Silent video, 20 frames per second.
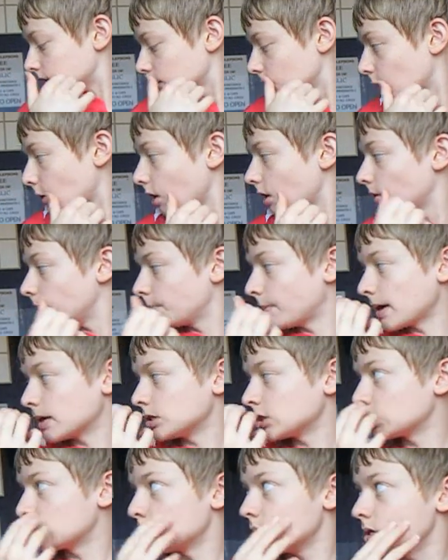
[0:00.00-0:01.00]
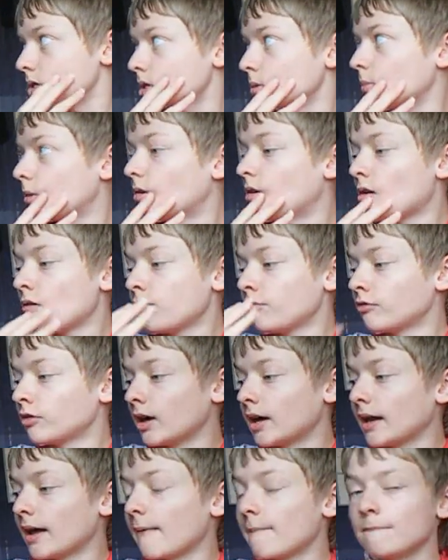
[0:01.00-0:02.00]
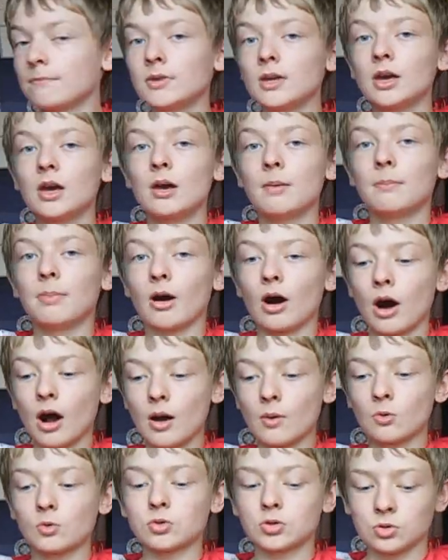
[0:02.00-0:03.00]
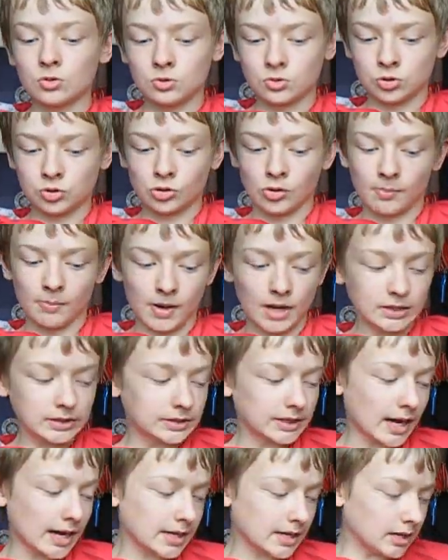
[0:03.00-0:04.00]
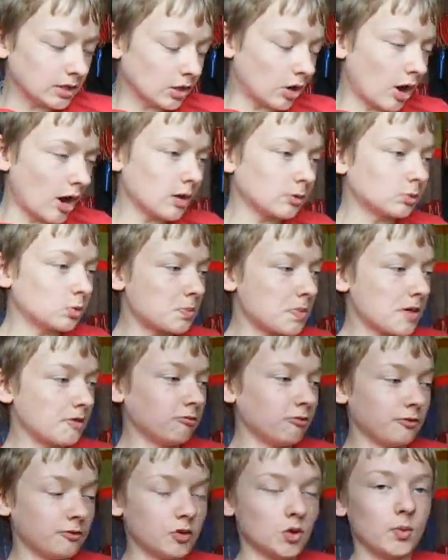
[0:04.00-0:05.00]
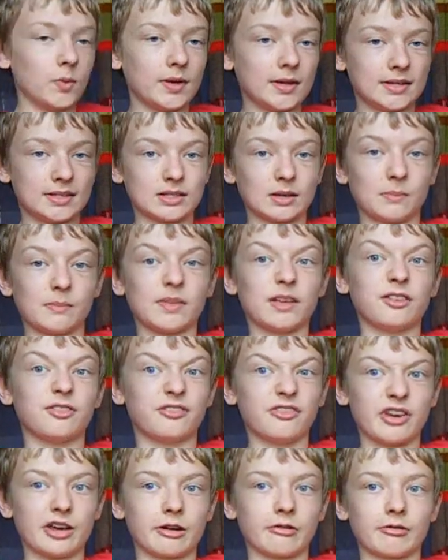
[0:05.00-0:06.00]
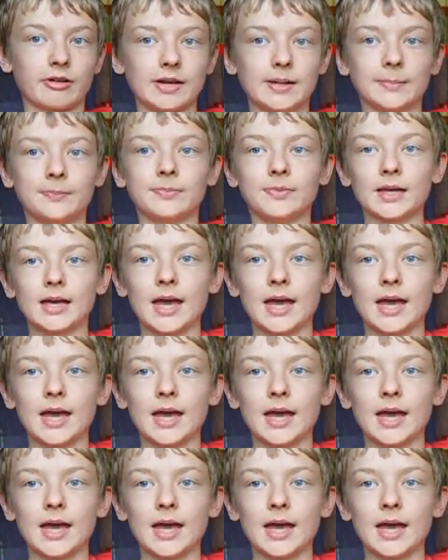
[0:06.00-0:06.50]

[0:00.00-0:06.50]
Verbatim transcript: I don't know what Ben's doing tomorrow Friday but I will talk to you on Monday and I will be reviewing something figurey